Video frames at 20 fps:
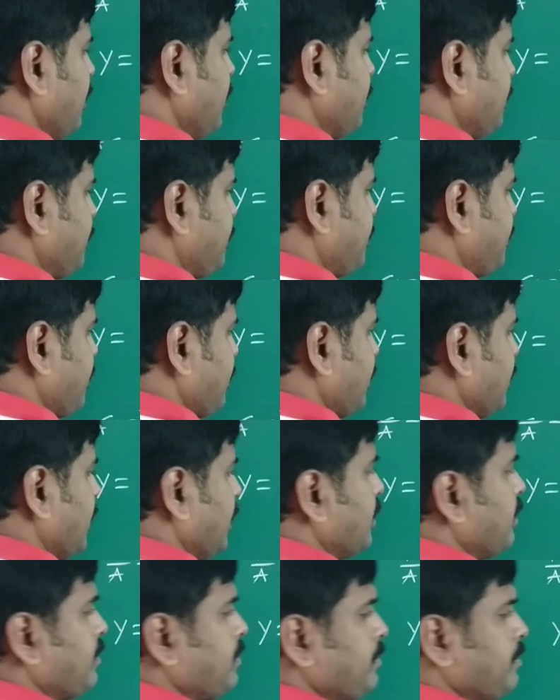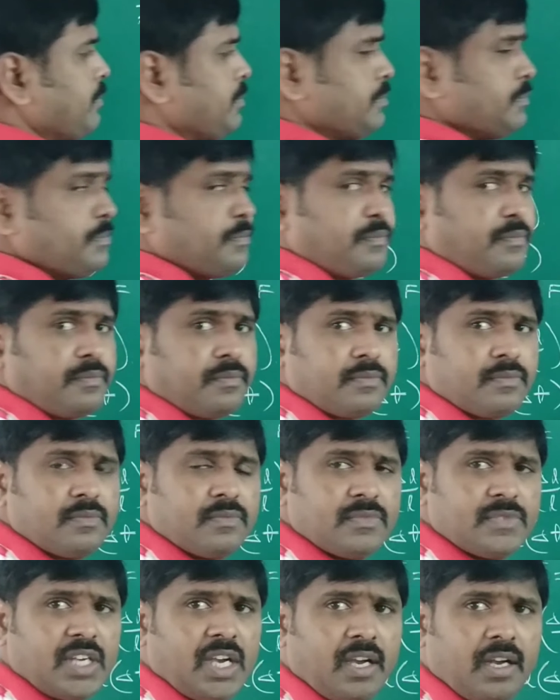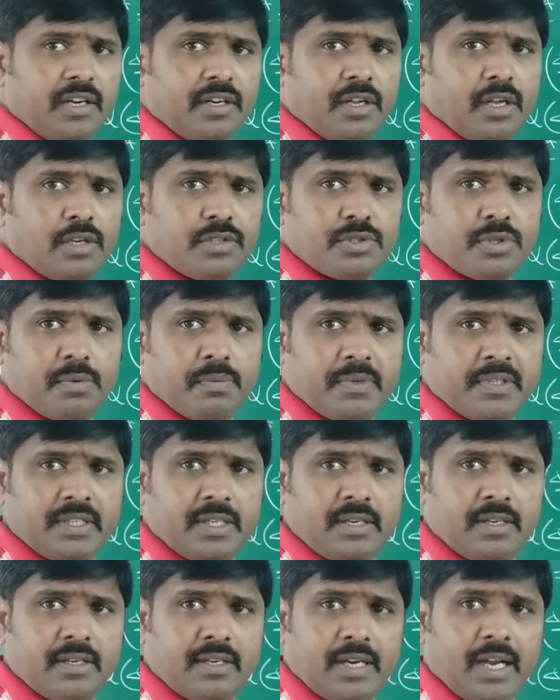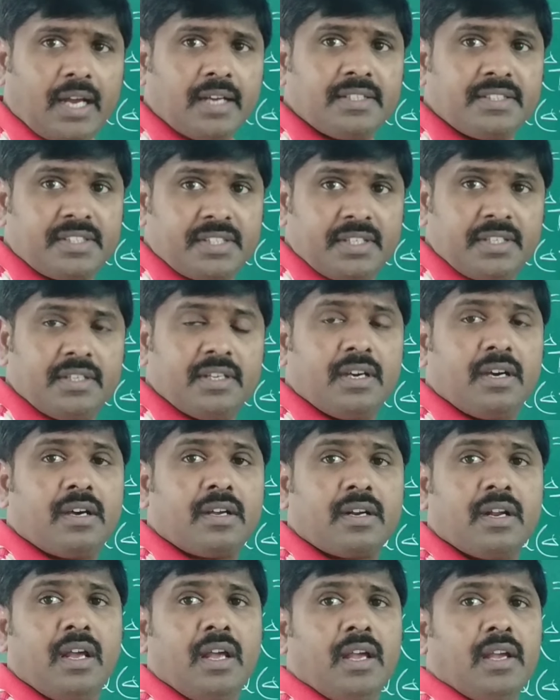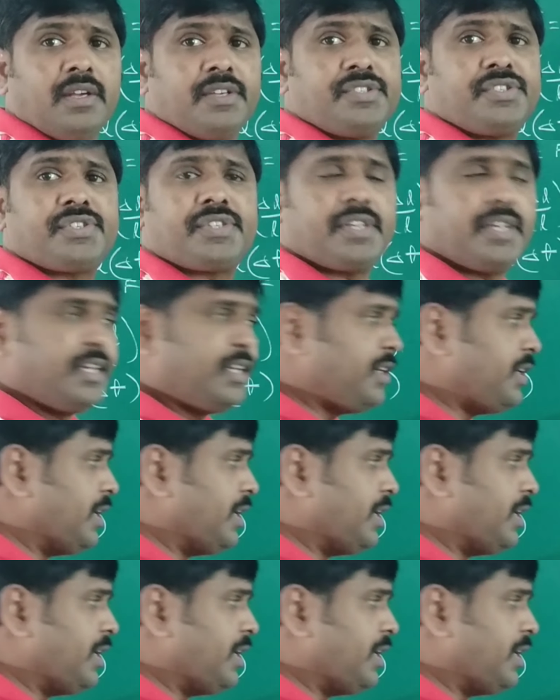strain, and also we can write here strain